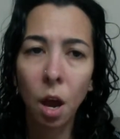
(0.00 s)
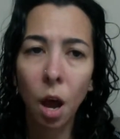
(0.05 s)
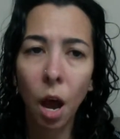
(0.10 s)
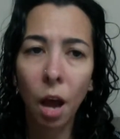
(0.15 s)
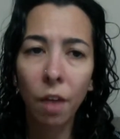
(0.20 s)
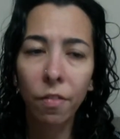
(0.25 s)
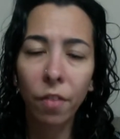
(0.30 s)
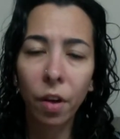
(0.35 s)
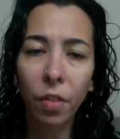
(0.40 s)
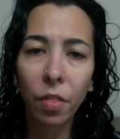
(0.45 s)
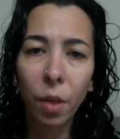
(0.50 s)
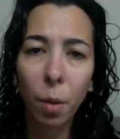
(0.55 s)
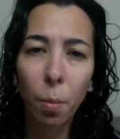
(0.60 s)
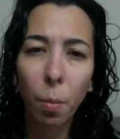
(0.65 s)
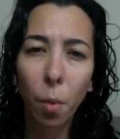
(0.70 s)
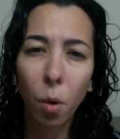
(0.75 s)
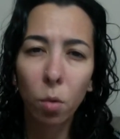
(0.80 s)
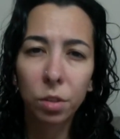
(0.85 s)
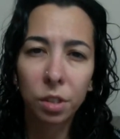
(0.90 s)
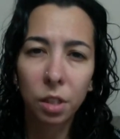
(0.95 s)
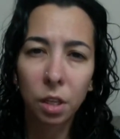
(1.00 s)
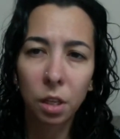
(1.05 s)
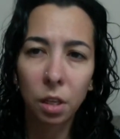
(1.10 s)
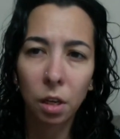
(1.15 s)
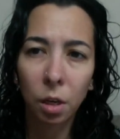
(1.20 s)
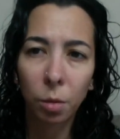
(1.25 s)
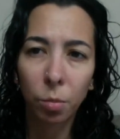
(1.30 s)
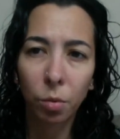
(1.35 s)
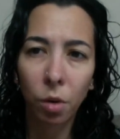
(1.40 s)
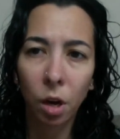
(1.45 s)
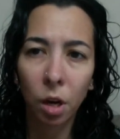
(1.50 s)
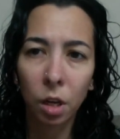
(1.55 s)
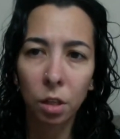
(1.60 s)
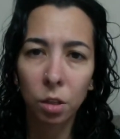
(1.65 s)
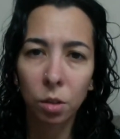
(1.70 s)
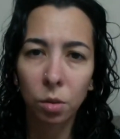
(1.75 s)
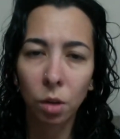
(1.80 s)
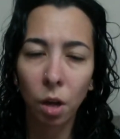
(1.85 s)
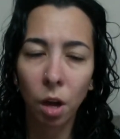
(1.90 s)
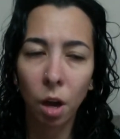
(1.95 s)
I found that most skincare
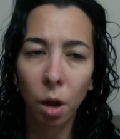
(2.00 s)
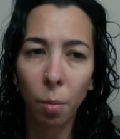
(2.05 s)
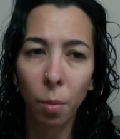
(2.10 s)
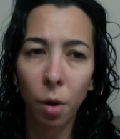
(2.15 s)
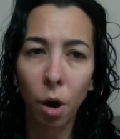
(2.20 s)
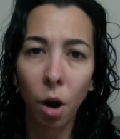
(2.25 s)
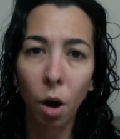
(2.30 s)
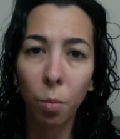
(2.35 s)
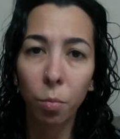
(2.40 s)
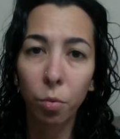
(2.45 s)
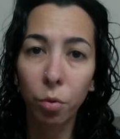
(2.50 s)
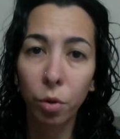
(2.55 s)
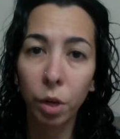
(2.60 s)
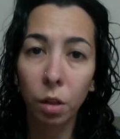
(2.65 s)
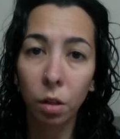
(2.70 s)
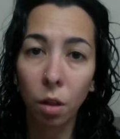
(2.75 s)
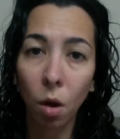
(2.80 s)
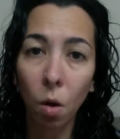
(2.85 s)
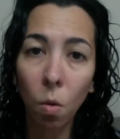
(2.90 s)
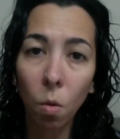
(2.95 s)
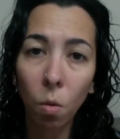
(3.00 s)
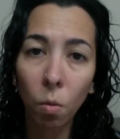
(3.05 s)
products are pretty low,